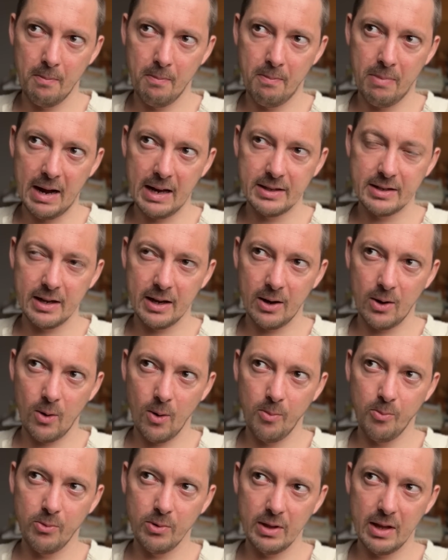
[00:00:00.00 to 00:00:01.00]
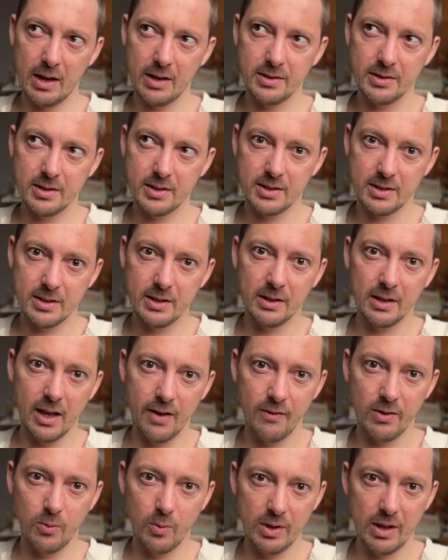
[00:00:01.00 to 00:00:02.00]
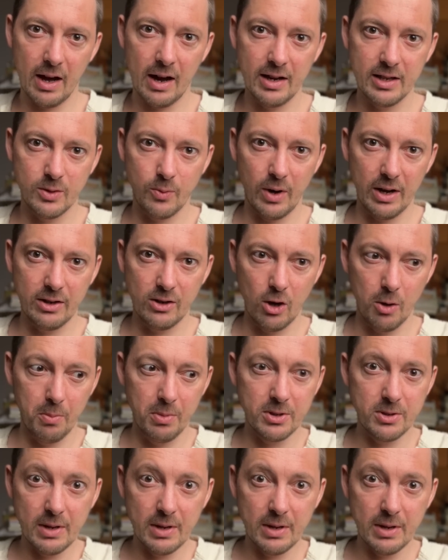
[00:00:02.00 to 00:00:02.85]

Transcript: But a hopeful answer still given with eyes wide open.